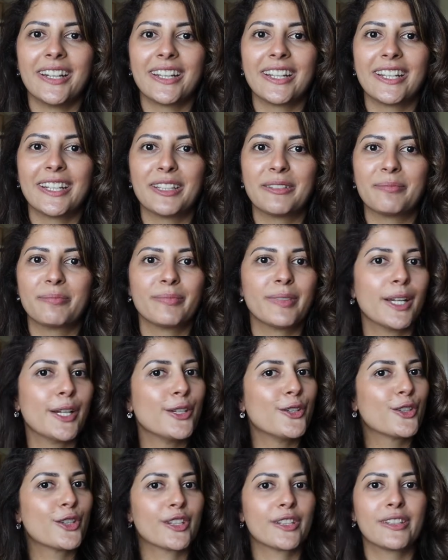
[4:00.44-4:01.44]
um,
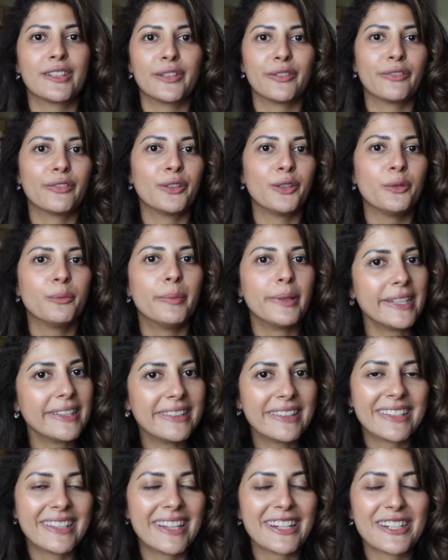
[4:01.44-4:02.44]
in just a few
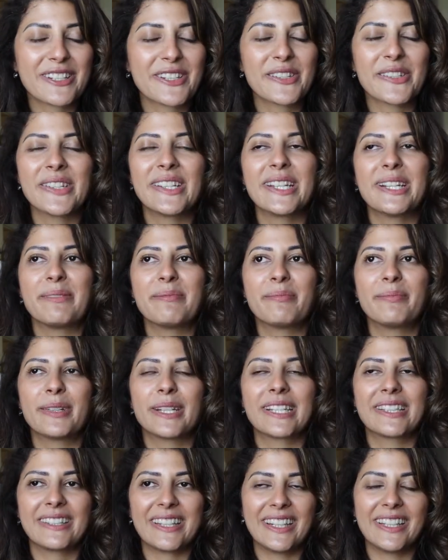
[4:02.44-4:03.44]
months actually I'm
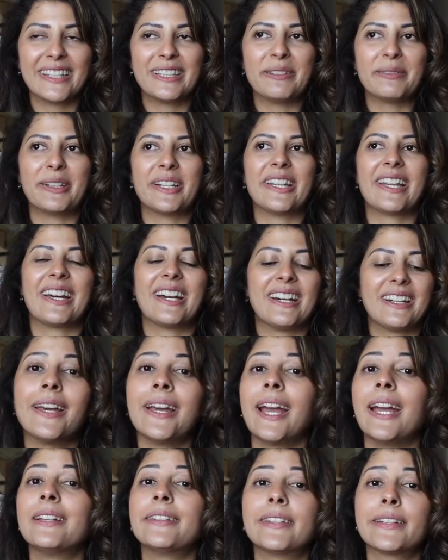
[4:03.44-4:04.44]
excited about that
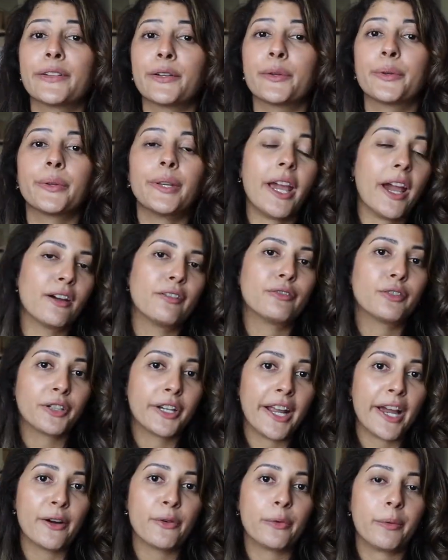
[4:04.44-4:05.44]
and so yeah for
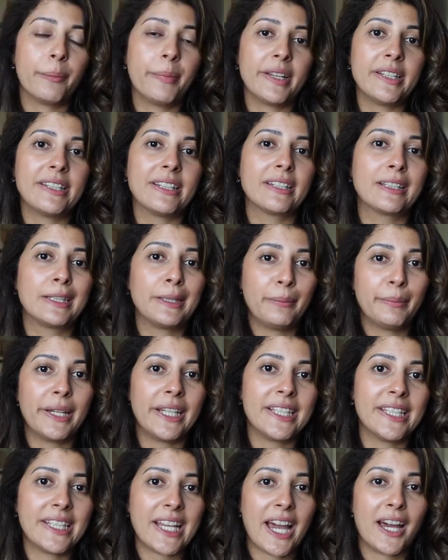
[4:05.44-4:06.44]
now we're basically
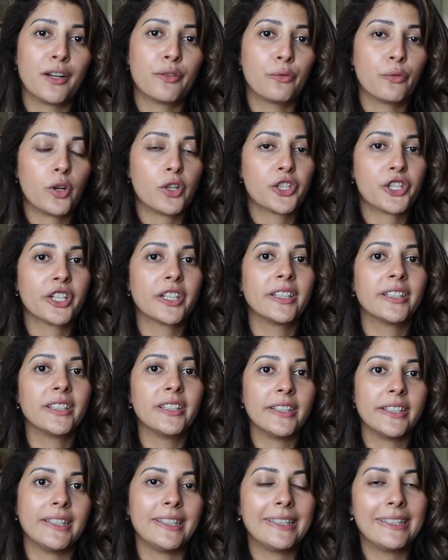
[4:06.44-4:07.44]
based out of
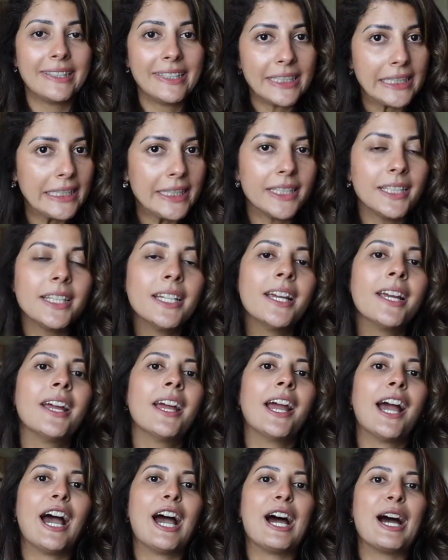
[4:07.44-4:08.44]
Washington DC
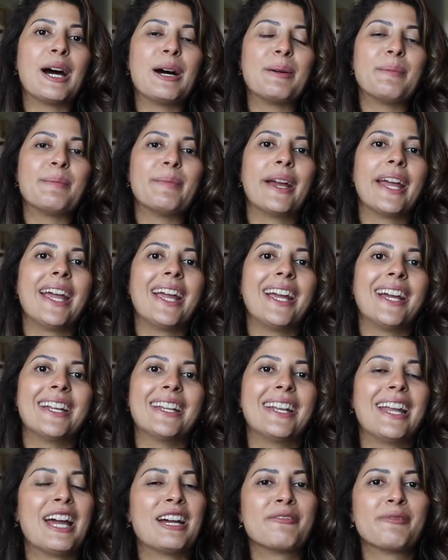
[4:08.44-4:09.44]
um,
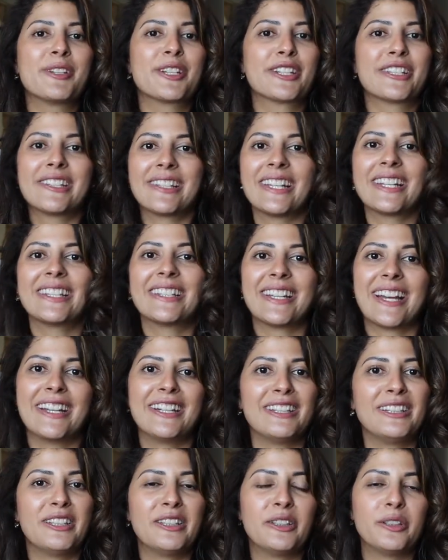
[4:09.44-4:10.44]
and I'm just
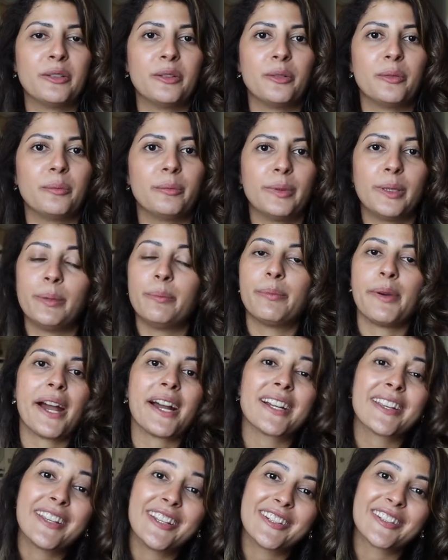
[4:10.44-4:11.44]
excited to be
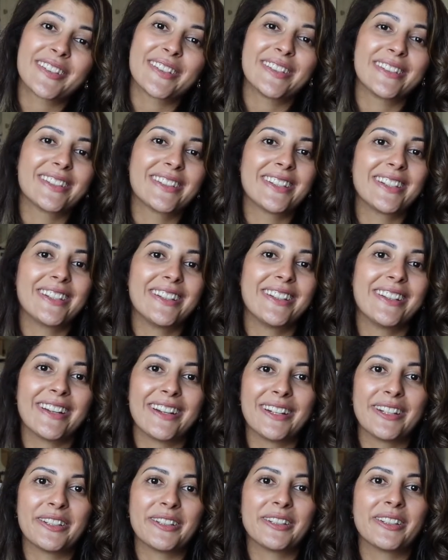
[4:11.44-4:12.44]
back here in the city
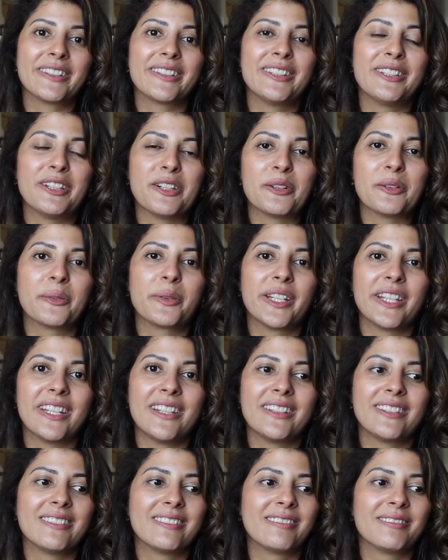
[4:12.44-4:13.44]
that you know, we